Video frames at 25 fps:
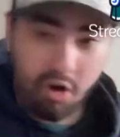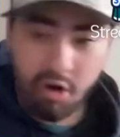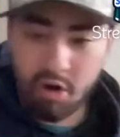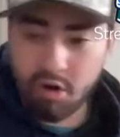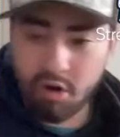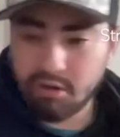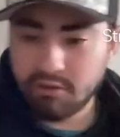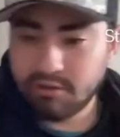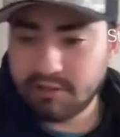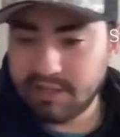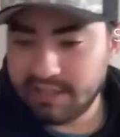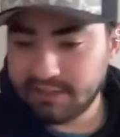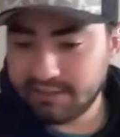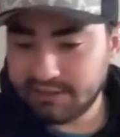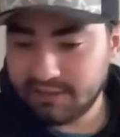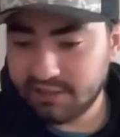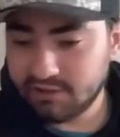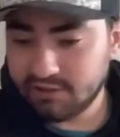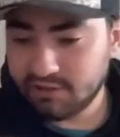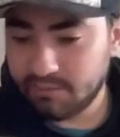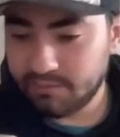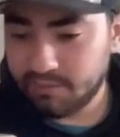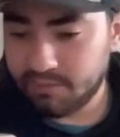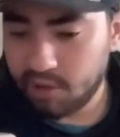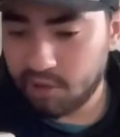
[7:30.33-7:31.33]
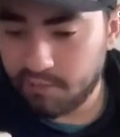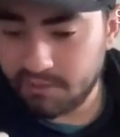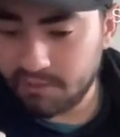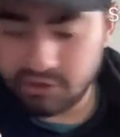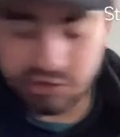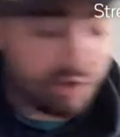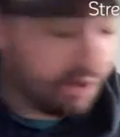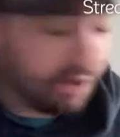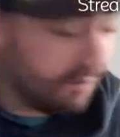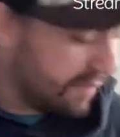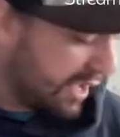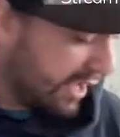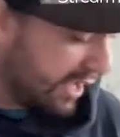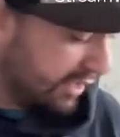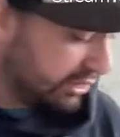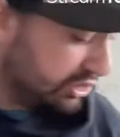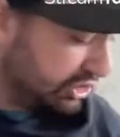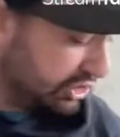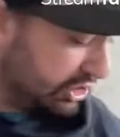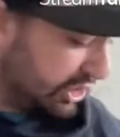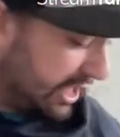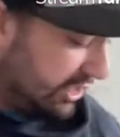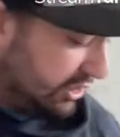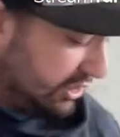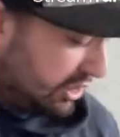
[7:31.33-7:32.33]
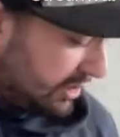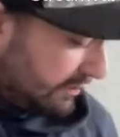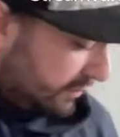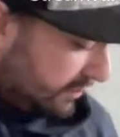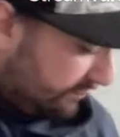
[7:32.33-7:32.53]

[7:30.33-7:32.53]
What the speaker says: small like this on purpose, so I may have to change